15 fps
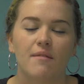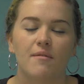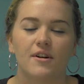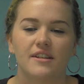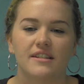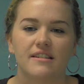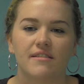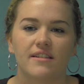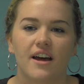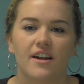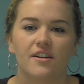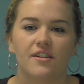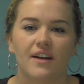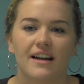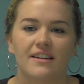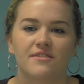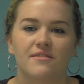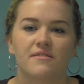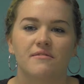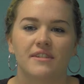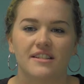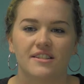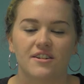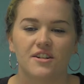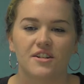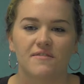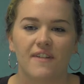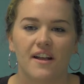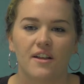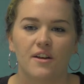am also an undergraduate
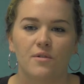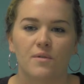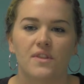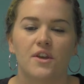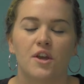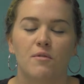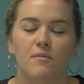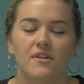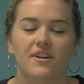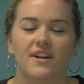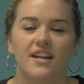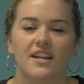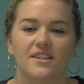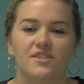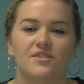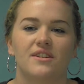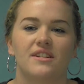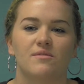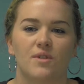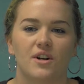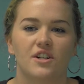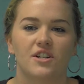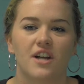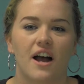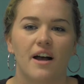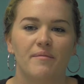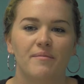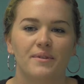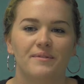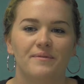research fellow with the Community Histories
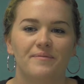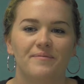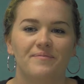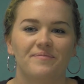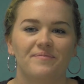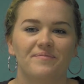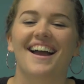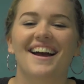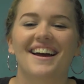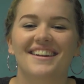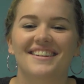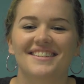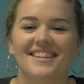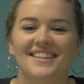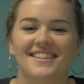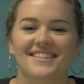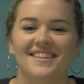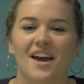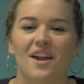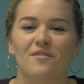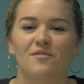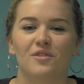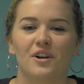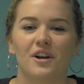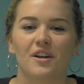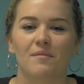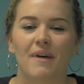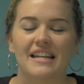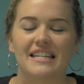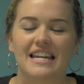Workshop. I got into this line of
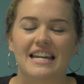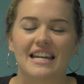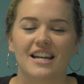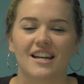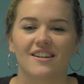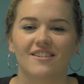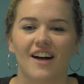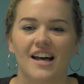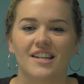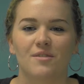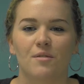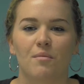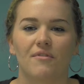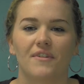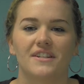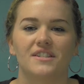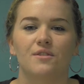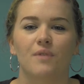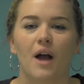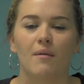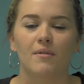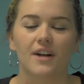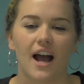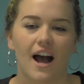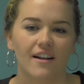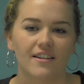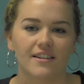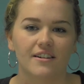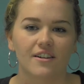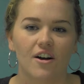work by taking a class with Professor Robert
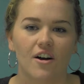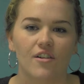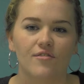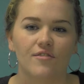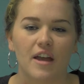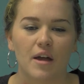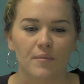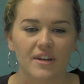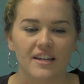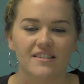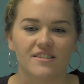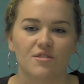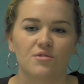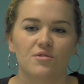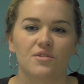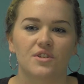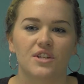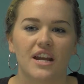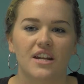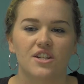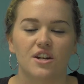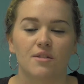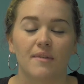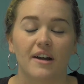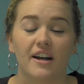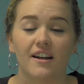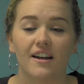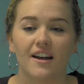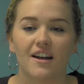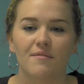Allen called Family and Social Change in
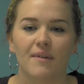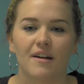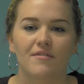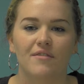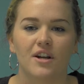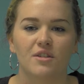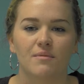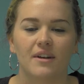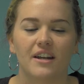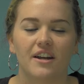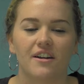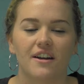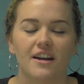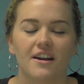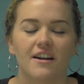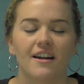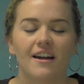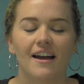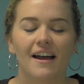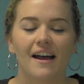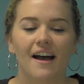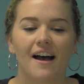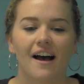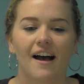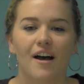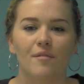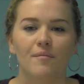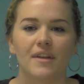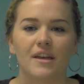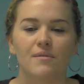America my freshman year here.
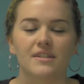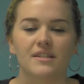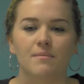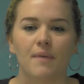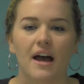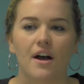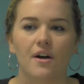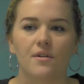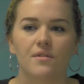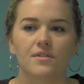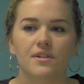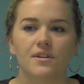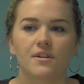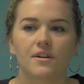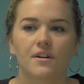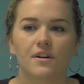It was about